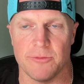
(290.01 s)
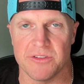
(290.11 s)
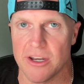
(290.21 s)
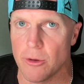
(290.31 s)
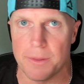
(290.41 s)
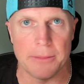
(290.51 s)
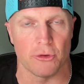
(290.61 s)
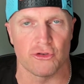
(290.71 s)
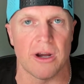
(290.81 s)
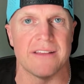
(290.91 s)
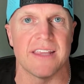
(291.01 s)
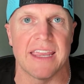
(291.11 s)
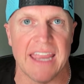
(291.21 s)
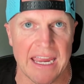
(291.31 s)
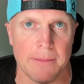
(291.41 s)
because I know people are trying to
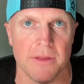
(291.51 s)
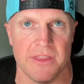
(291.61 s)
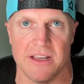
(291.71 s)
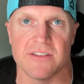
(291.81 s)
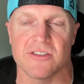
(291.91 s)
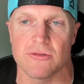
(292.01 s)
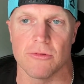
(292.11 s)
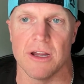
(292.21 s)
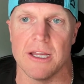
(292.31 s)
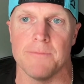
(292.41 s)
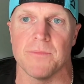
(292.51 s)
game this, right?